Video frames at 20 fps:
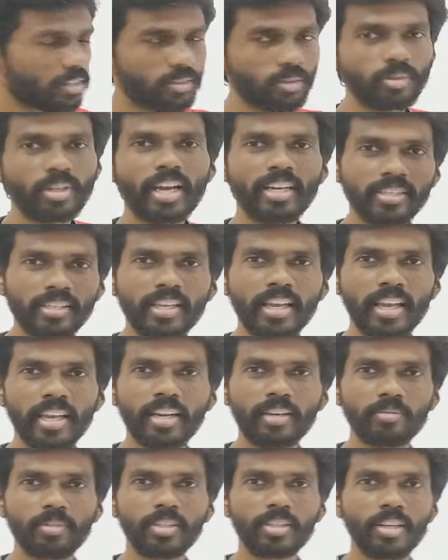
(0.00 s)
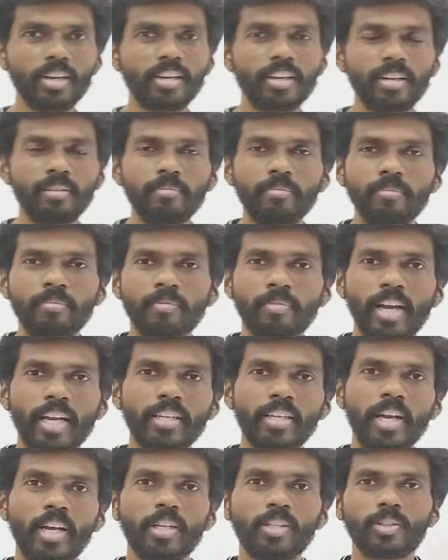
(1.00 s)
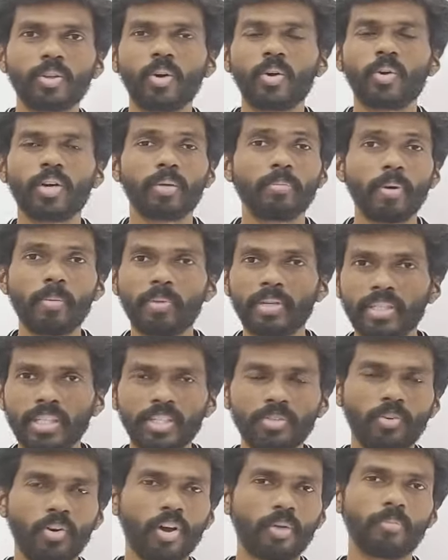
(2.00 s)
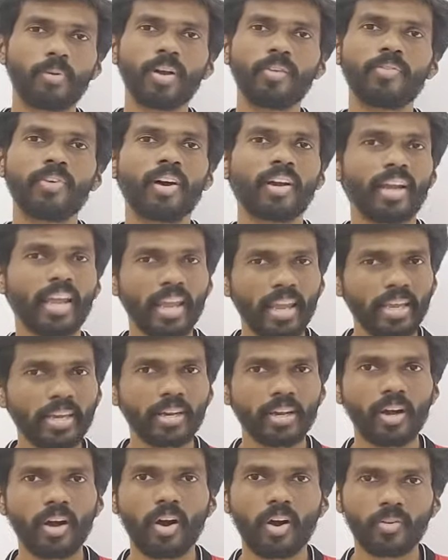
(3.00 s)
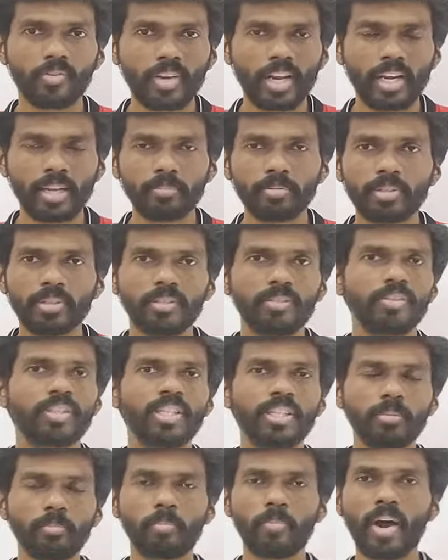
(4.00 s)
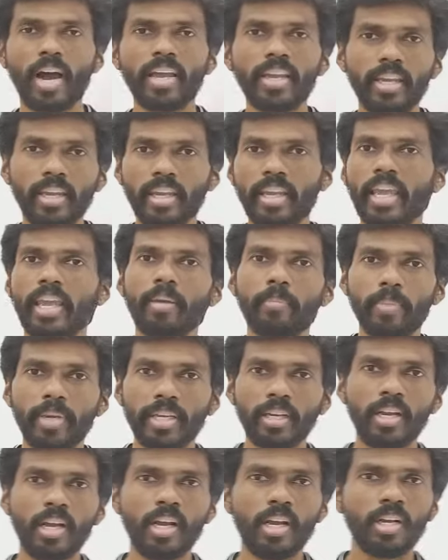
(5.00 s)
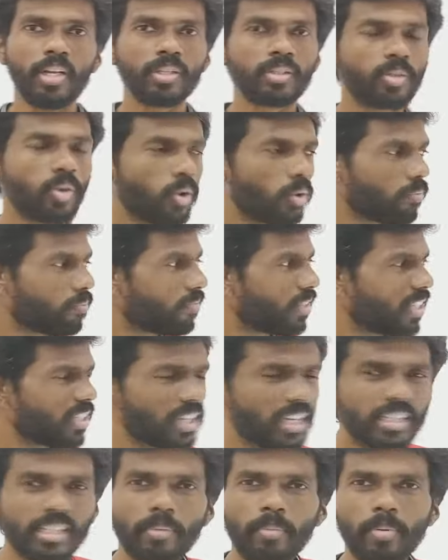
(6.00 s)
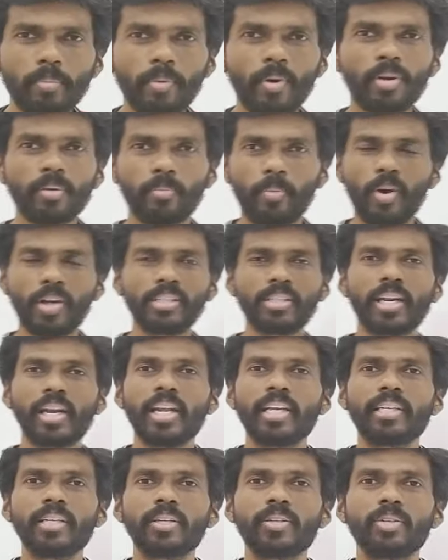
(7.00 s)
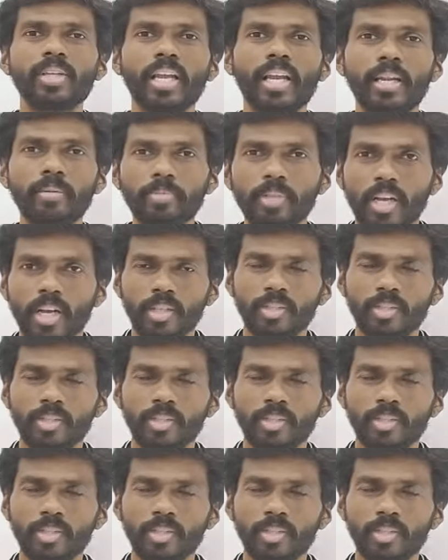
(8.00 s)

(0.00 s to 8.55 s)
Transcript: So that is the area of the circle, right? So remember this formula for area of ellipse, which is pi AB. So these are some important points related to the ellipse.